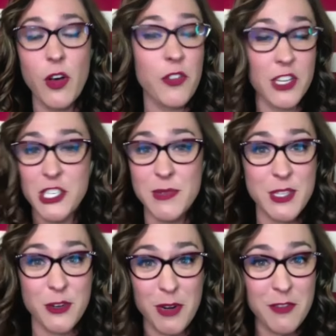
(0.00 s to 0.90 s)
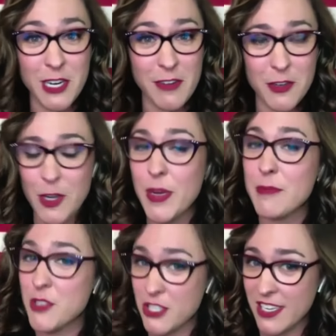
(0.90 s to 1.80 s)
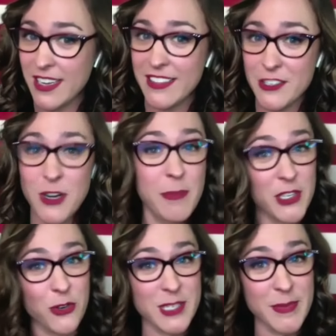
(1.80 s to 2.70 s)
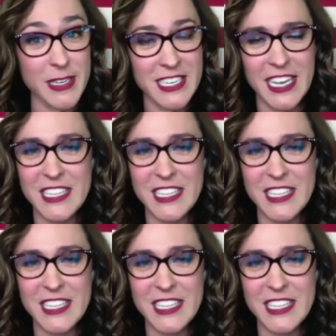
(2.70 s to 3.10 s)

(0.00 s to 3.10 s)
We all thought she was going to run for governor, but she got the Trump endorsement.